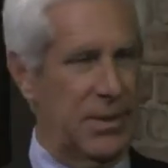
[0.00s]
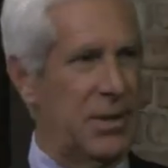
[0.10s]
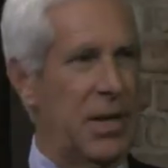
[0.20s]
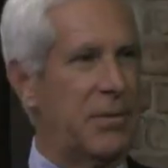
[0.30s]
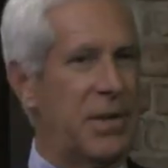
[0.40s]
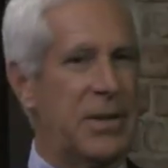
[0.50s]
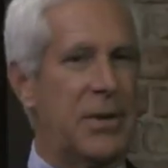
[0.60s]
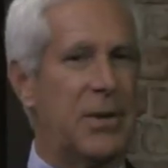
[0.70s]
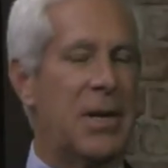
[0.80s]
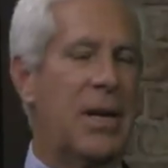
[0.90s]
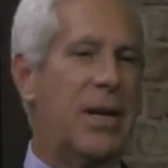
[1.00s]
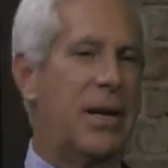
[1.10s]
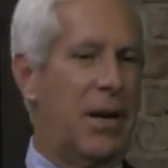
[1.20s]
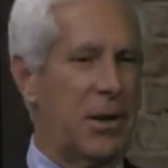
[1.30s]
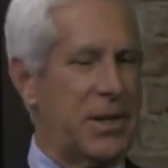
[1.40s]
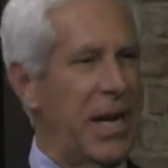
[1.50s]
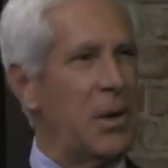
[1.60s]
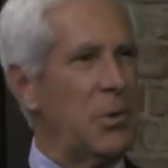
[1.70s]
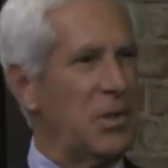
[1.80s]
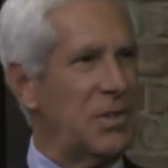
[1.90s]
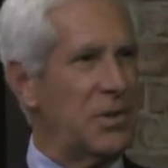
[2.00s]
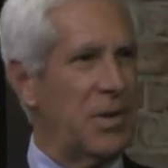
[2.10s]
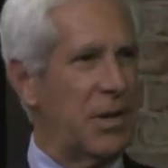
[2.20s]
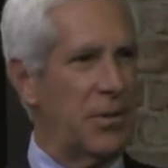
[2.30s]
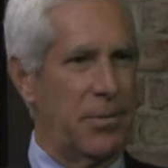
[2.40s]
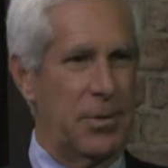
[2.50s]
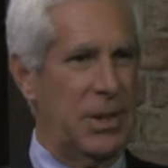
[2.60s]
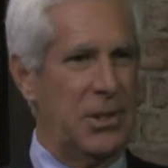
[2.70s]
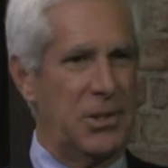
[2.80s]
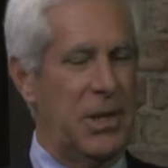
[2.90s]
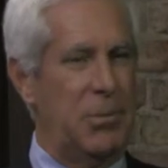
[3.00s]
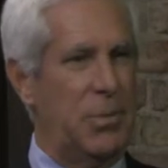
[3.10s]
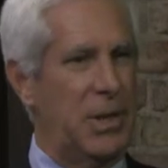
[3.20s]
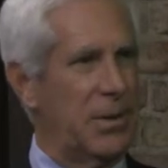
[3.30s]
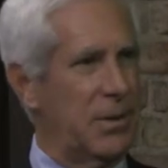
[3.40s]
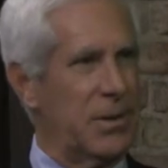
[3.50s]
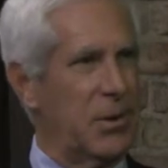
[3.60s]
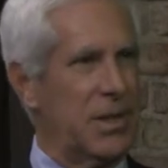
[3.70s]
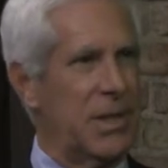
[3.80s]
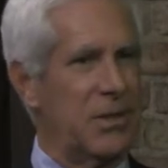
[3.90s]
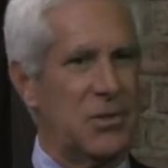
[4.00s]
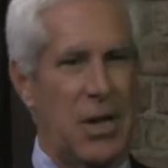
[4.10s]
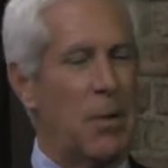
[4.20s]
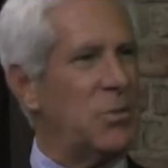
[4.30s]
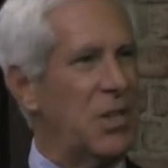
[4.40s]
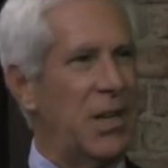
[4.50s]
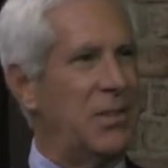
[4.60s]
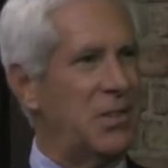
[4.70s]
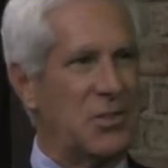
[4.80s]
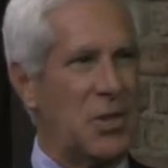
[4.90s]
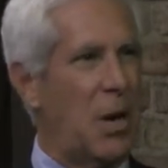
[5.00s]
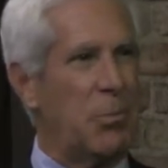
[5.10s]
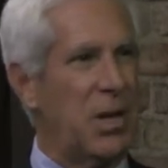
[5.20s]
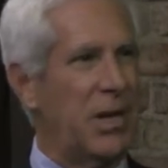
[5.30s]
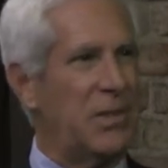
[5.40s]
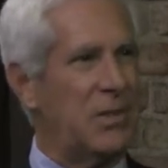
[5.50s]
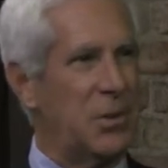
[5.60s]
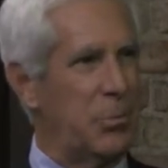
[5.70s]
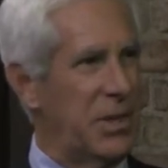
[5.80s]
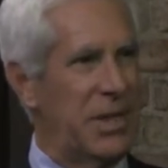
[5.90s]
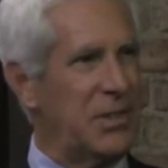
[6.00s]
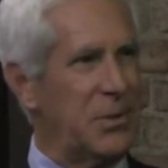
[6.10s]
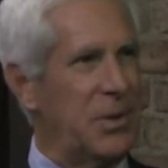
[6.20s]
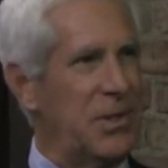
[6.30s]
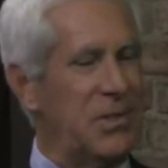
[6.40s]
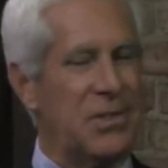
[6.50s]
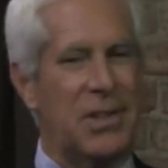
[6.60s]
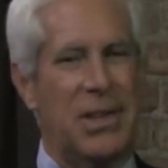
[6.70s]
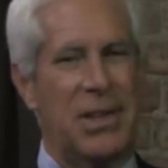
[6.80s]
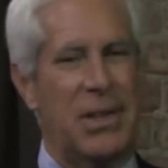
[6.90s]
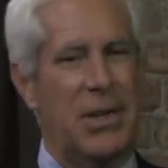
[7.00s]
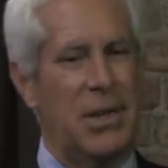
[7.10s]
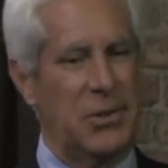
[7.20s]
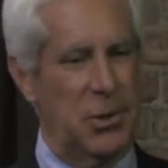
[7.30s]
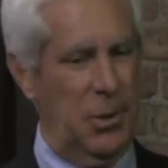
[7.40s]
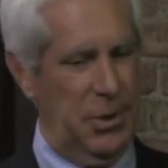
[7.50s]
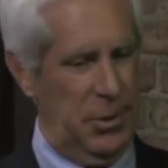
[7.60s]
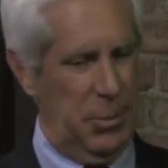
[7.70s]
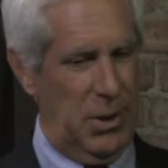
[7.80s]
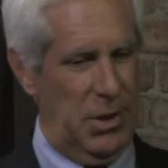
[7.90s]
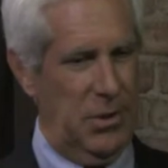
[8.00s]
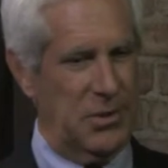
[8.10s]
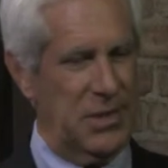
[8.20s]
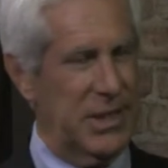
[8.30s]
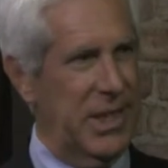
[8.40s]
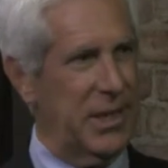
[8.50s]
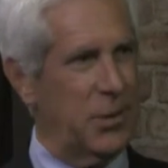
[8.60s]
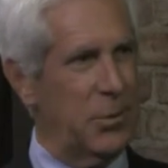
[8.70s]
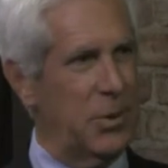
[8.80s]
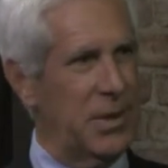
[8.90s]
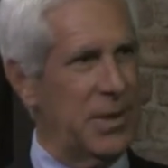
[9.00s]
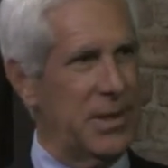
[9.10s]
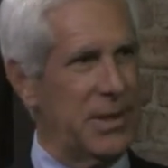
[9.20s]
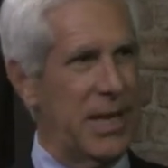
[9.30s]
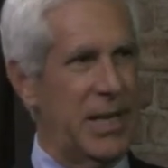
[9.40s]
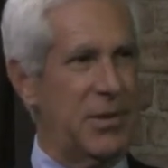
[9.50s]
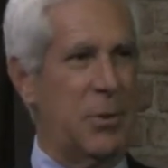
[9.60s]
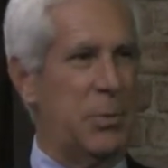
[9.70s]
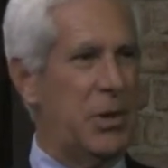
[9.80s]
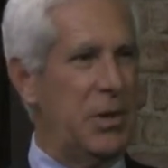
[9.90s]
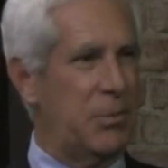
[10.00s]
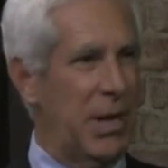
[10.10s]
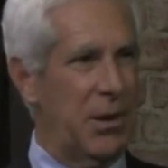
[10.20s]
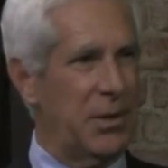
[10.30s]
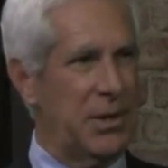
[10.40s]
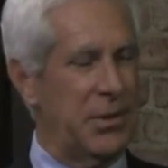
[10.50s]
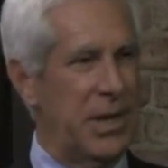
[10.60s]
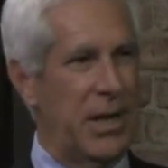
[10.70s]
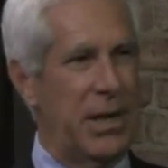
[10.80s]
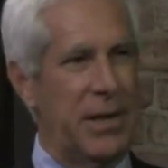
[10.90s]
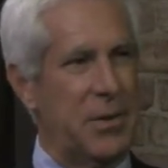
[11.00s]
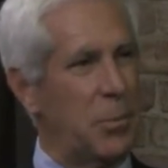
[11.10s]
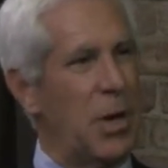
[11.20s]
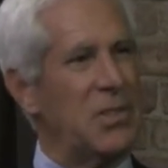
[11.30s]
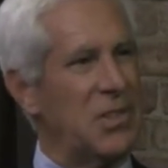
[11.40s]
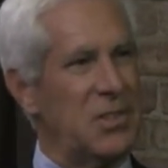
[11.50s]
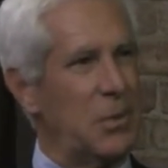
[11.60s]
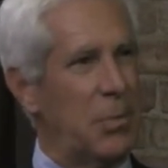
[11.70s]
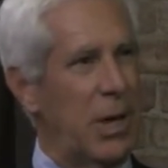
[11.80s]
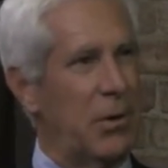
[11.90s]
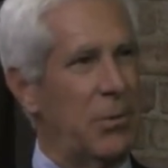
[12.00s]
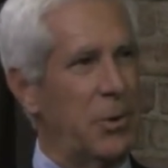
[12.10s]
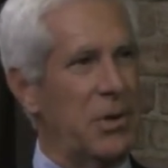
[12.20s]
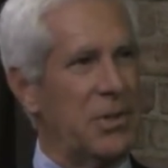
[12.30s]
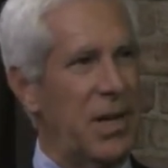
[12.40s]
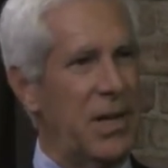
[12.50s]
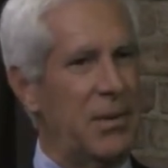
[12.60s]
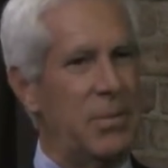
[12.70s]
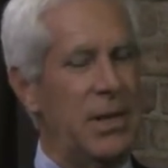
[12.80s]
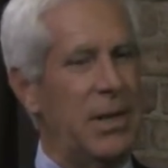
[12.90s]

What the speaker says: done everything. There are cameras that are really cheap that look at stop signs and stop lights and pedestrians. So you put all those together with the kind of computing power that you now have, the processing power in real time,